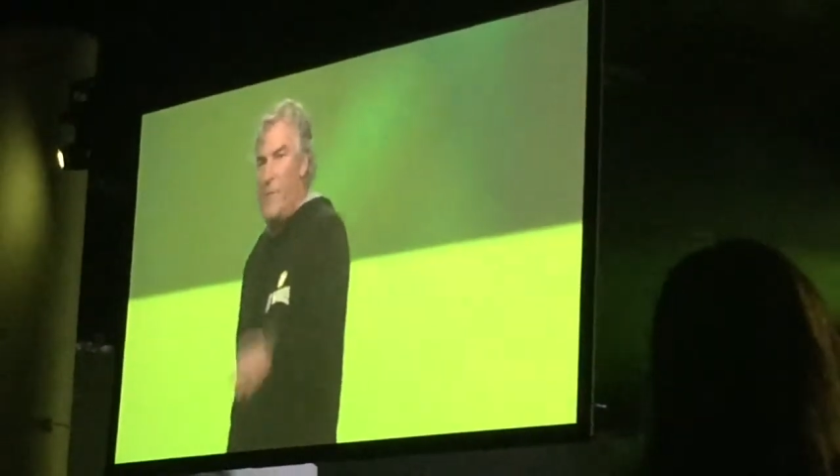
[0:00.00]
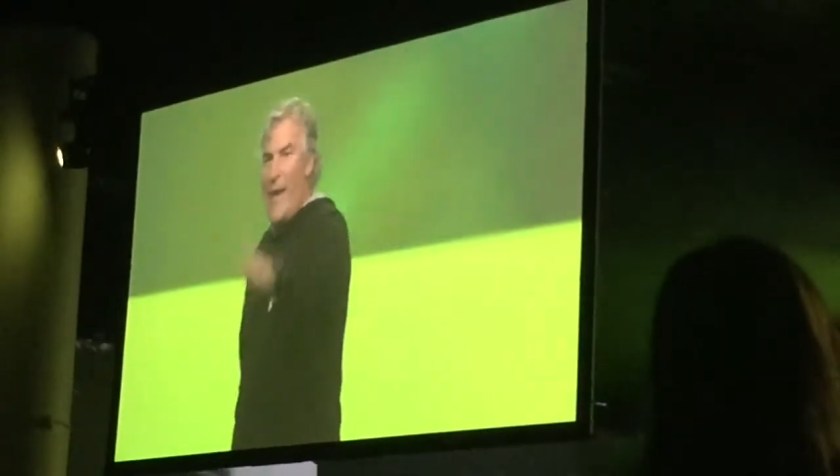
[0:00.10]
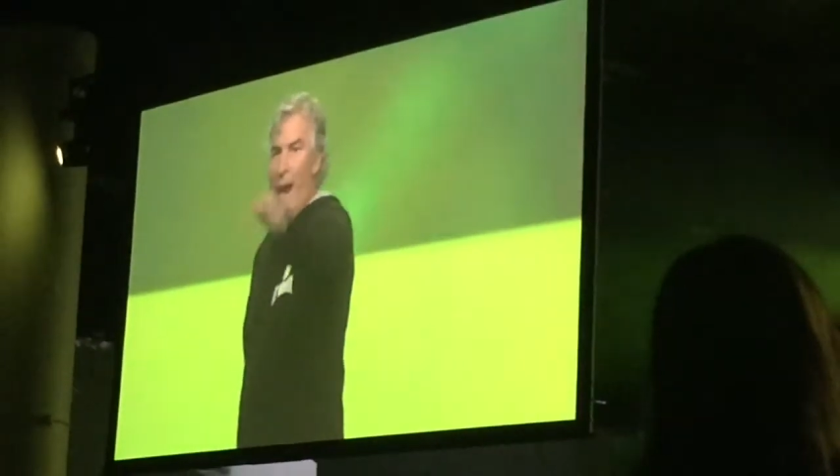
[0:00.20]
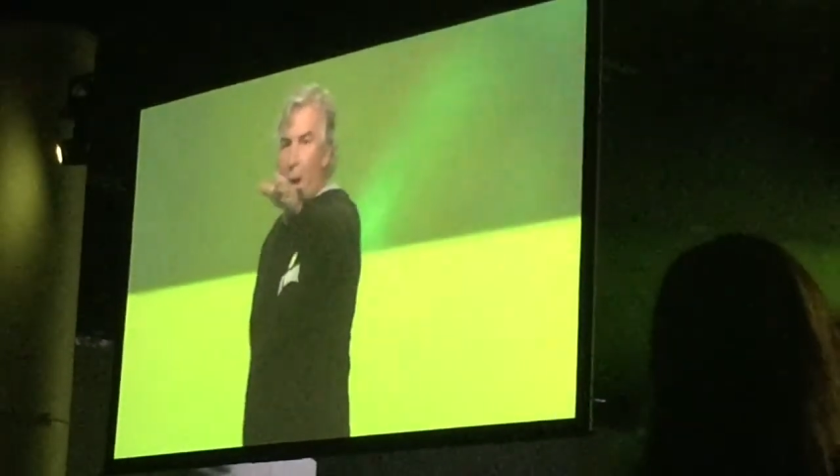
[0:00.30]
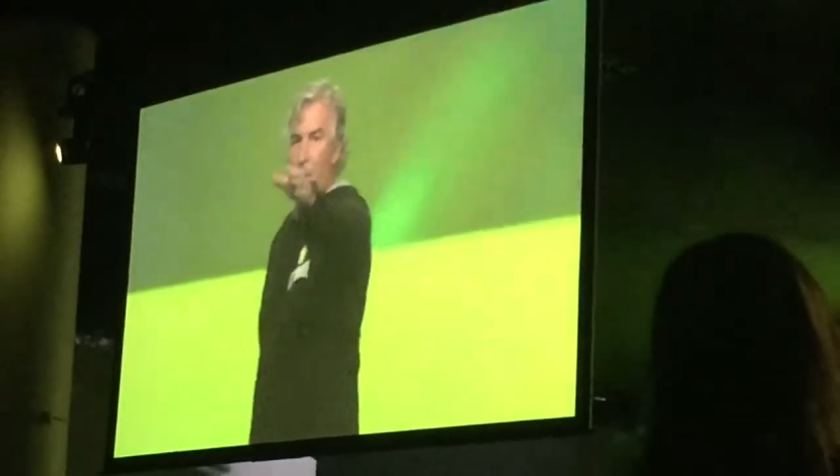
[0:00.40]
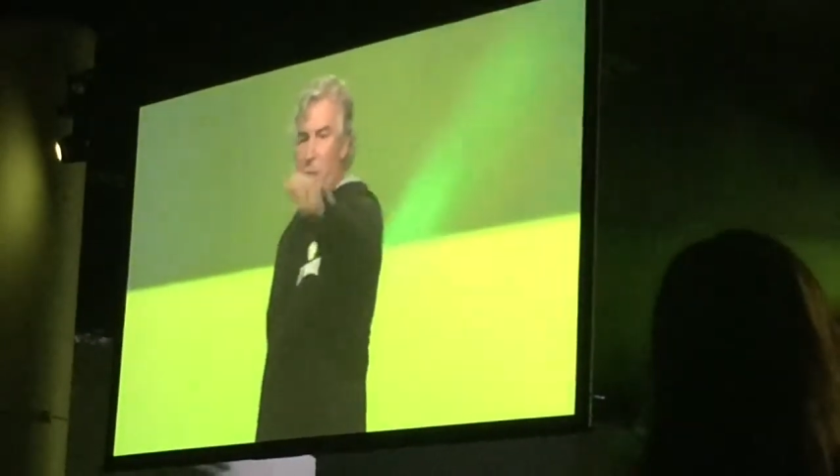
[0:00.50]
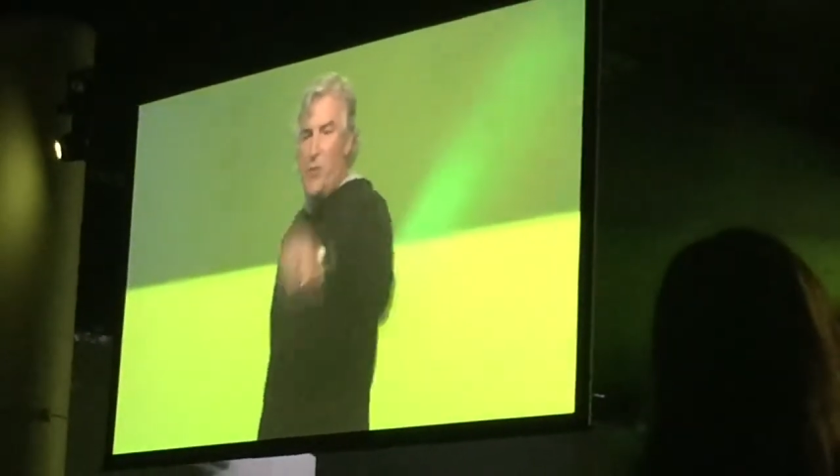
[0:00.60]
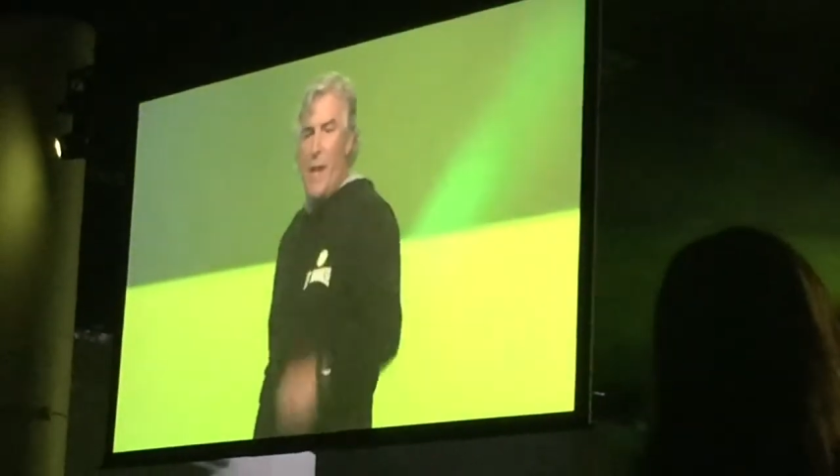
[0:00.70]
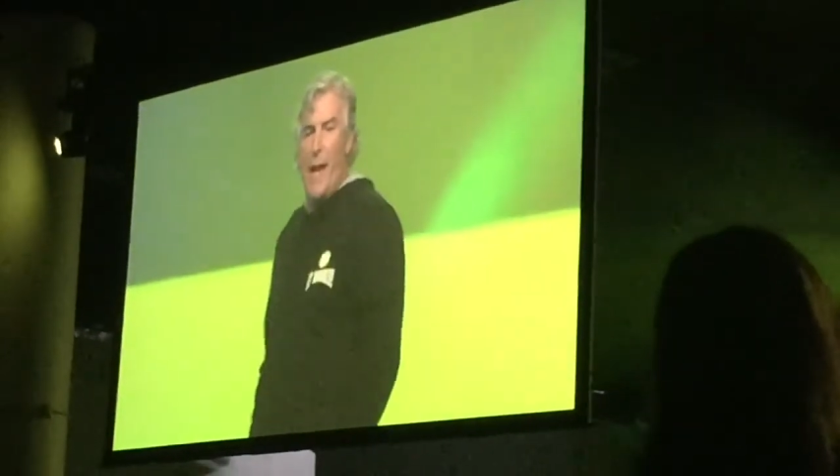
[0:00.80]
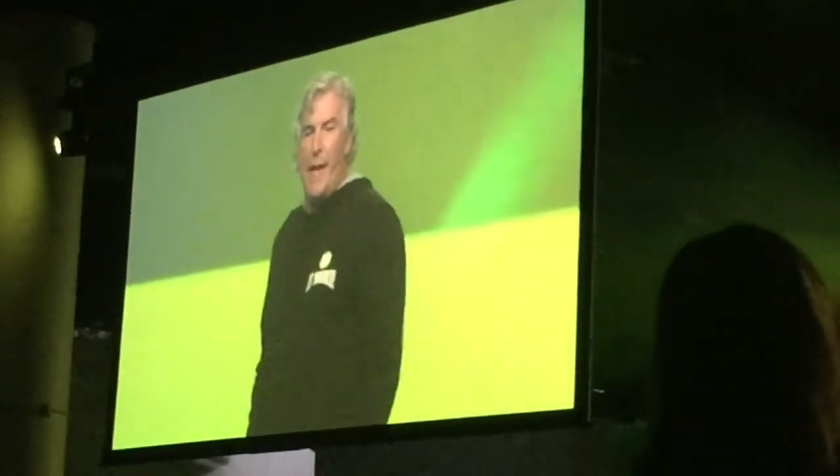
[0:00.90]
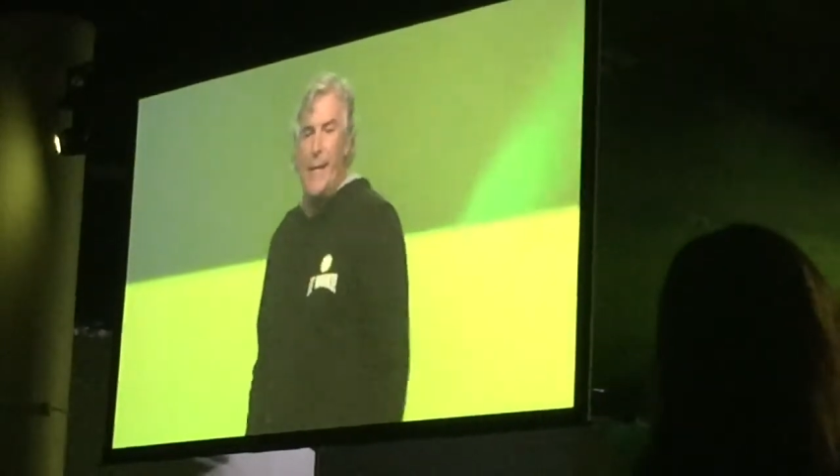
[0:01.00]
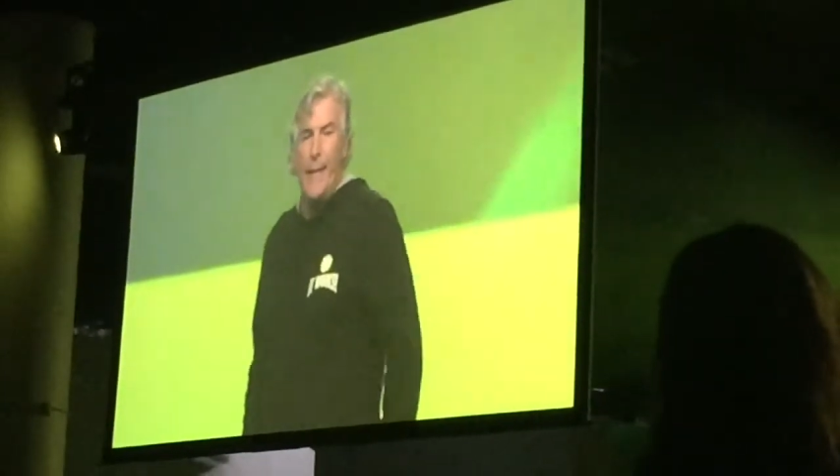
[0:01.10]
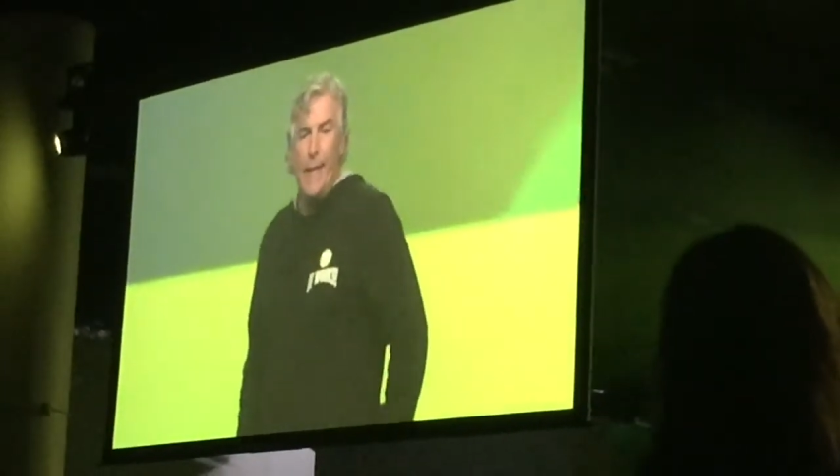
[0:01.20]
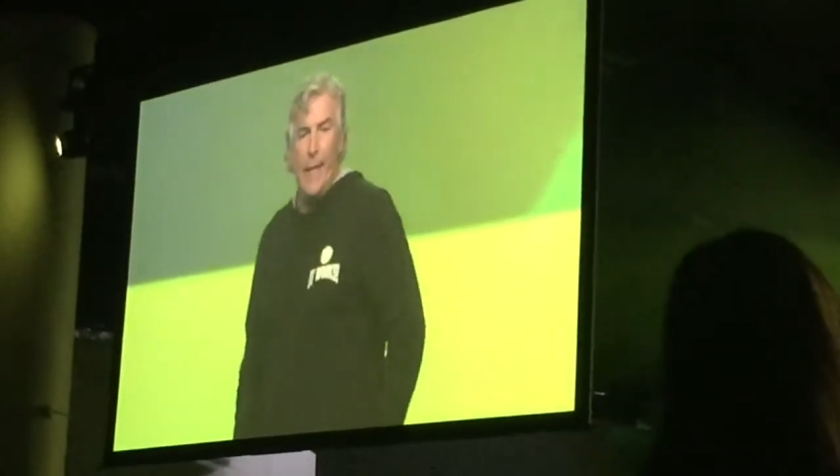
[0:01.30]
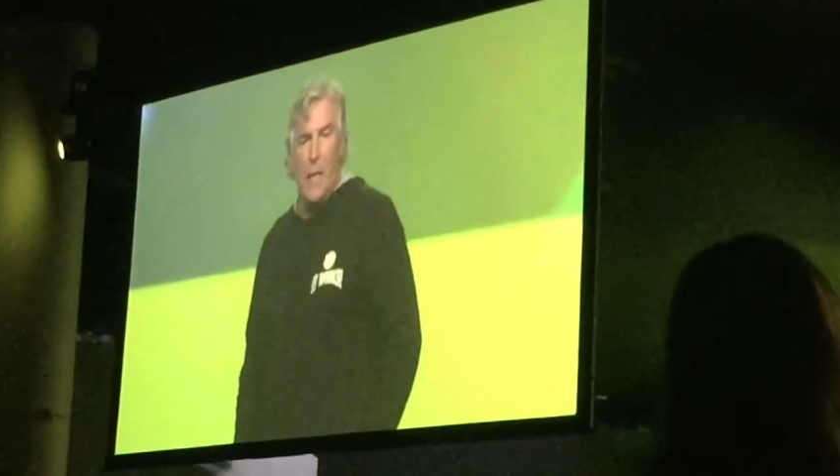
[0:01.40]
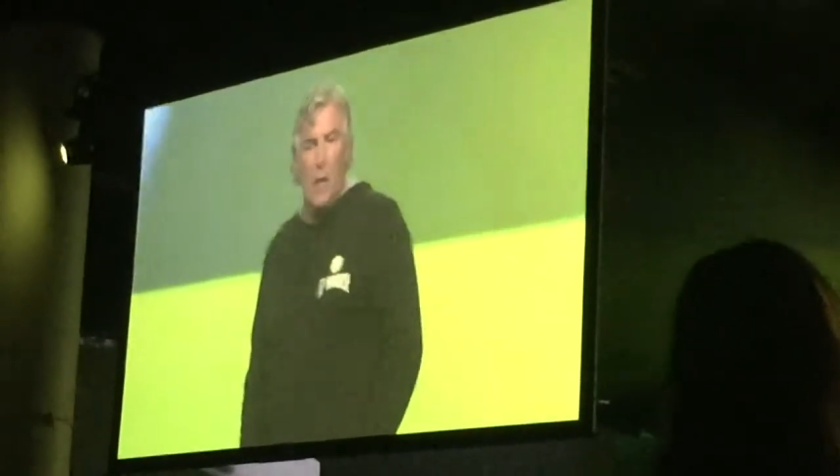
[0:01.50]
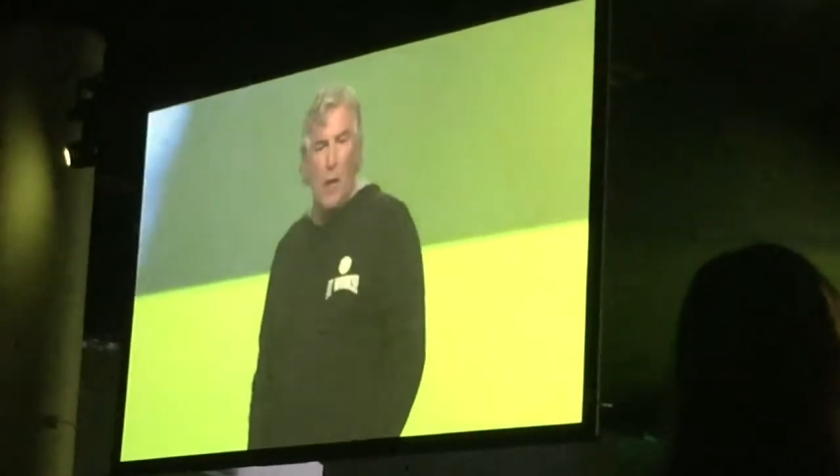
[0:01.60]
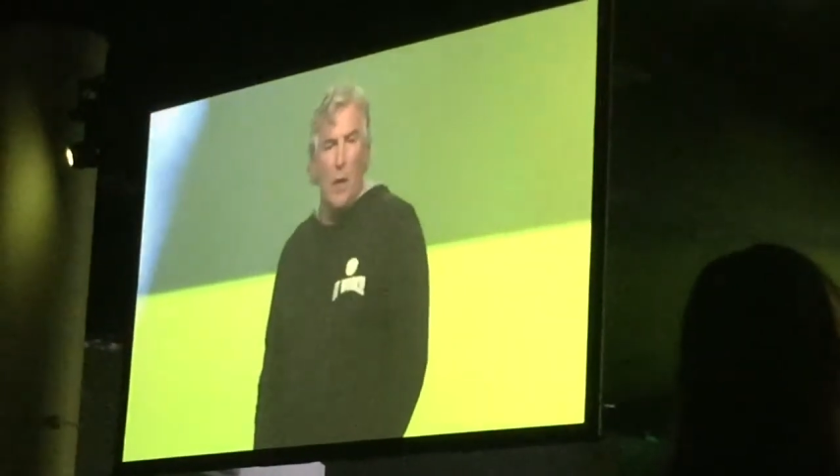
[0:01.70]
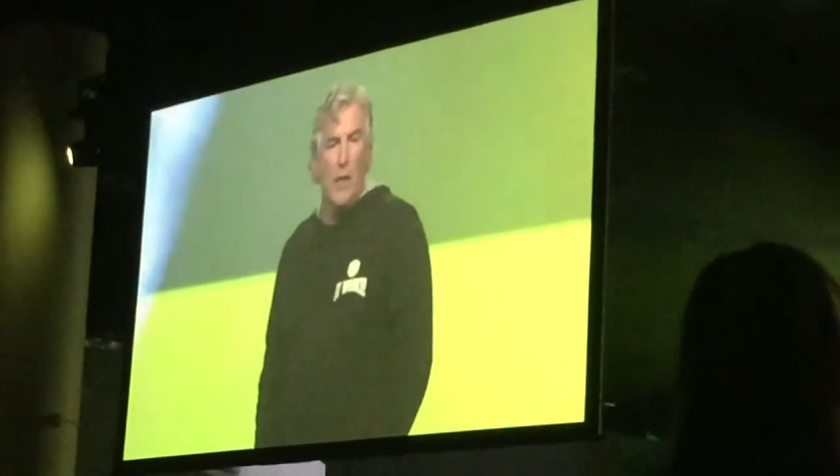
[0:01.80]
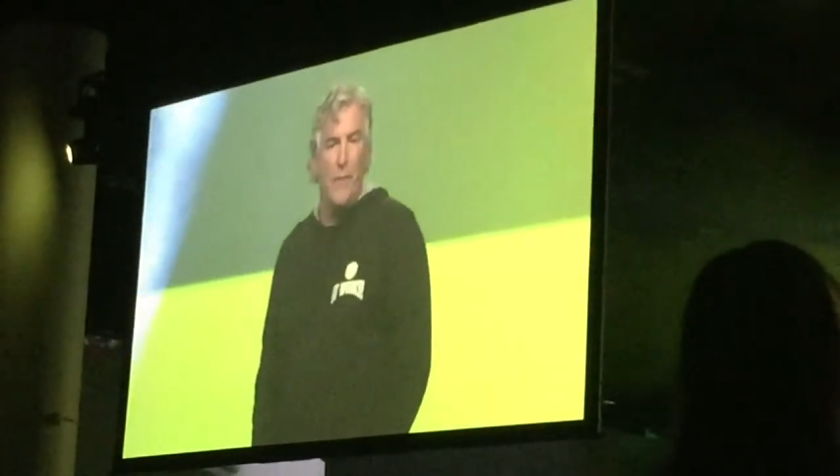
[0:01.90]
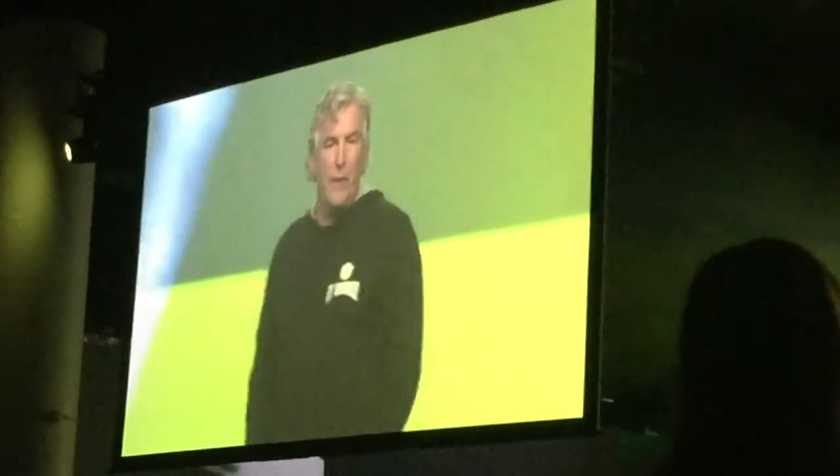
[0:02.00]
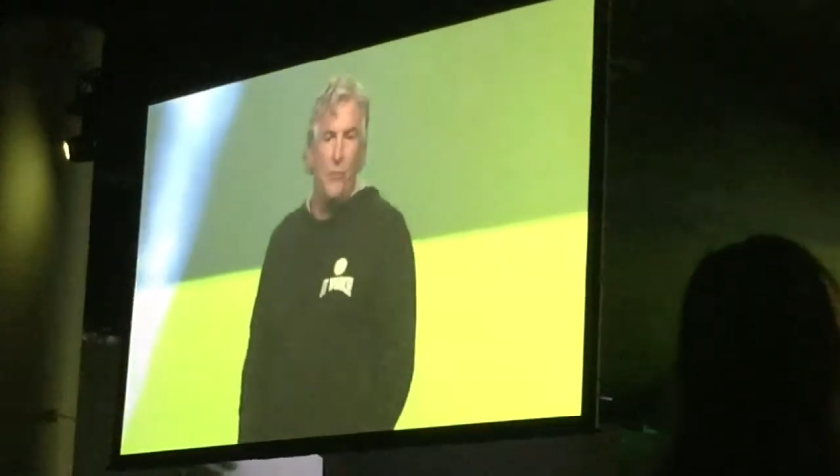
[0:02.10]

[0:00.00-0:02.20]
What if Cammie said, you know,